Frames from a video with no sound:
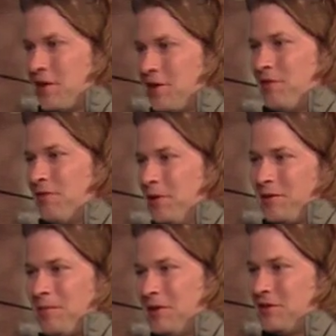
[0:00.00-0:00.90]
a call from
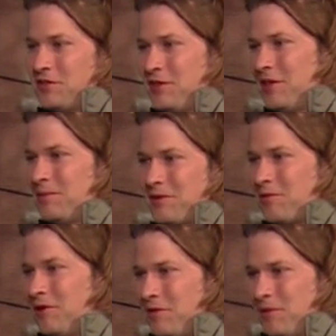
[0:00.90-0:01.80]
Luke. They want to start setting up the
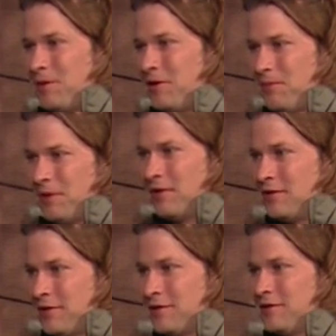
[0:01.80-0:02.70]
square for the party tomorrow.
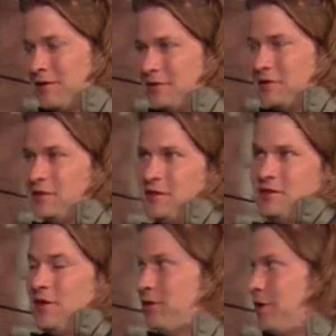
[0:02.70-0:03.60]
Yeah, so?
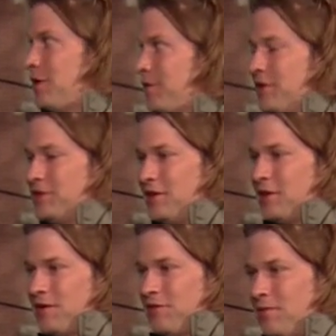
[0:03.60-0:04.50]
So the honoree is
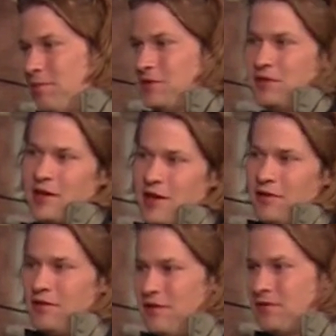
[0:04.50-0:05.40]
sitting on our front porch looking
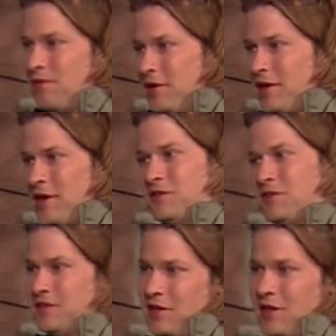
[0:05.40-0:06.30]
out into the square. They can't
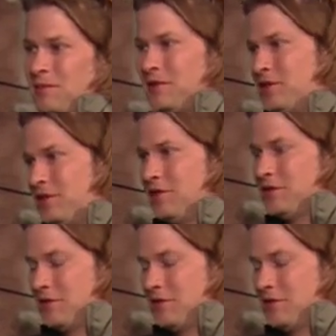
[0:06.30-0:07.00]
start setting up until she goes